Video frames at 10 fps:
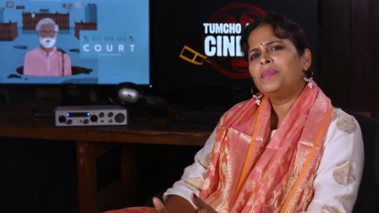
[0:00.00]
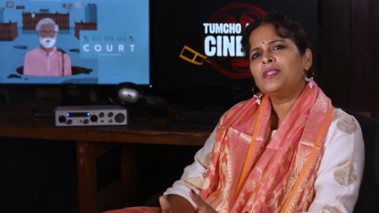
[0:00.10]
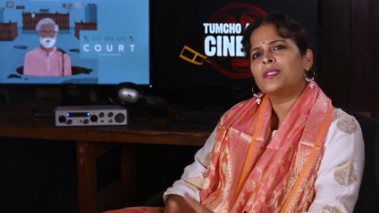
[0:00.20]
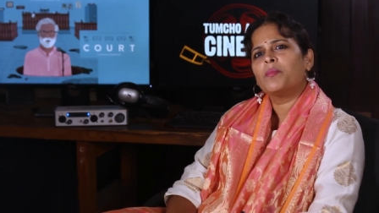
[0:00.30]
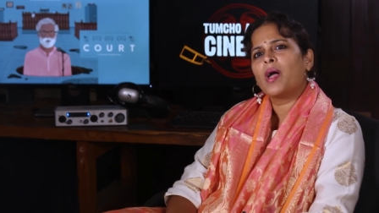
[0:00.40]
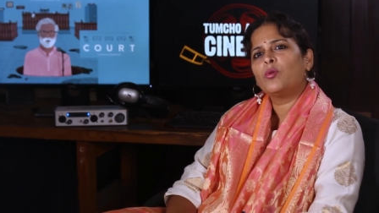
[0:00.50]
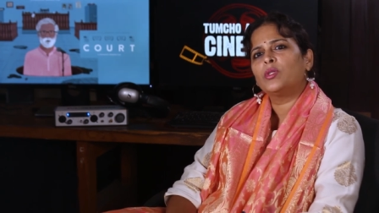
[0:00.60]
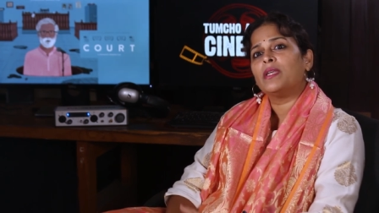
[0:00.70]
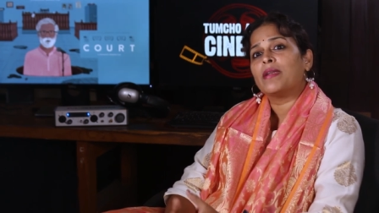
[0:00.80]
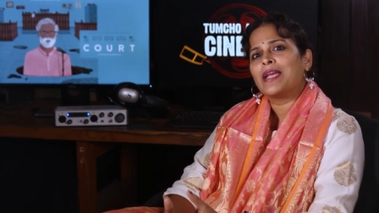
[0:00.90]
but is
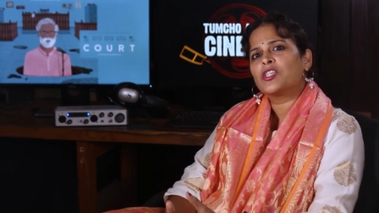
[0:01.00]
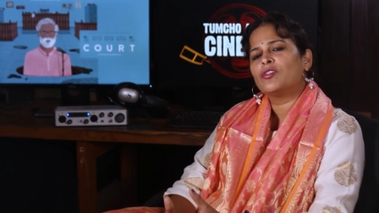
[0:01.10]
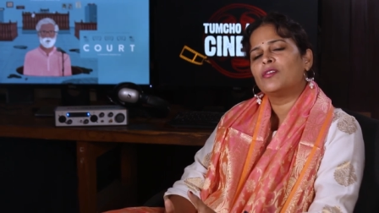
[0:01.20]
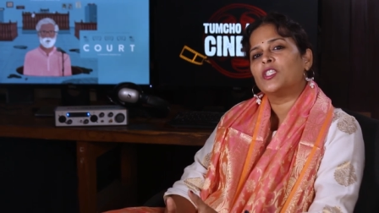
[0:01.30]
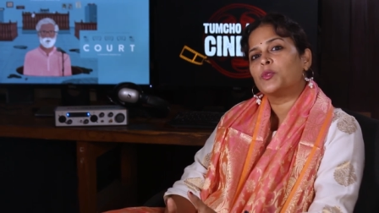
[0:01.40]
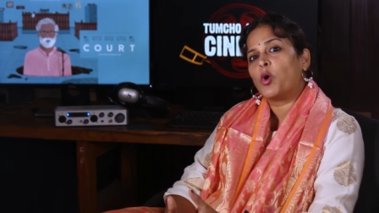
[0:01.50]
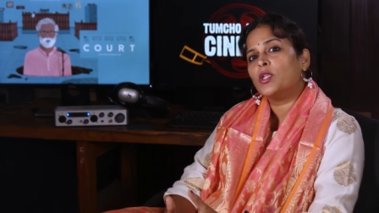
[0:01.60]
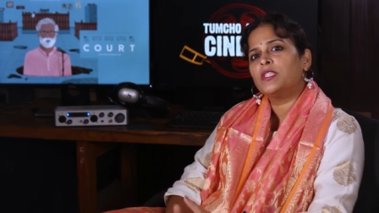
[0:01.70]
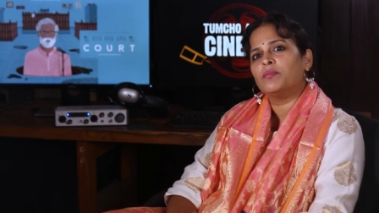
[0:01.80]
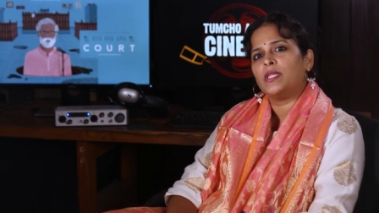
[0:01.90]
about the rational
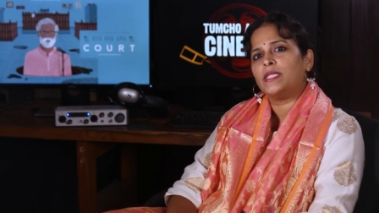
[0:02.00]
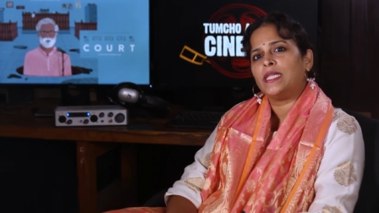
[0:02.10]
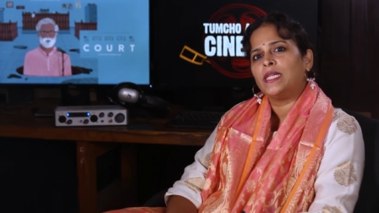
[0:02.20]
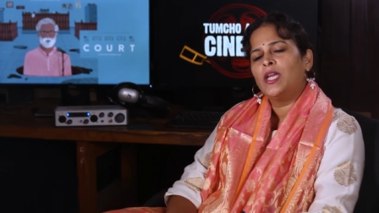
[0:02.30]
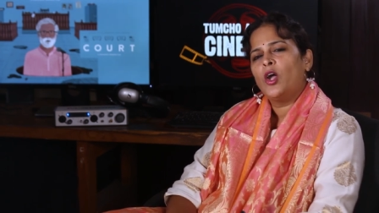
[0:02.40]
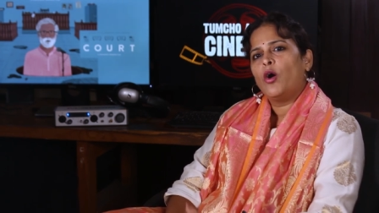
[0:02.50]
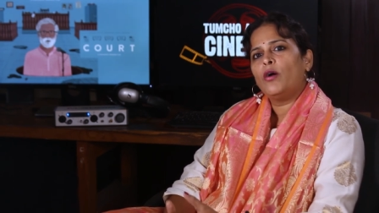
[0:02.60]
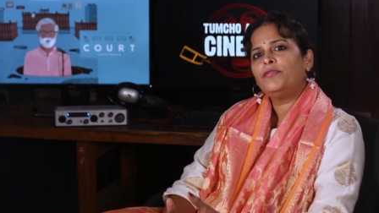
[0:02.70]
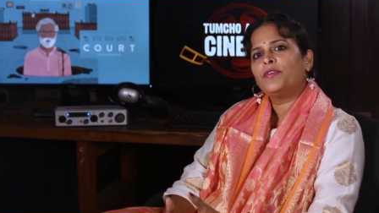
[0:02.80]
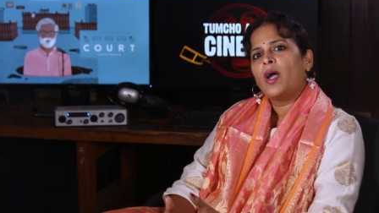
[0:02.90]
responsibility of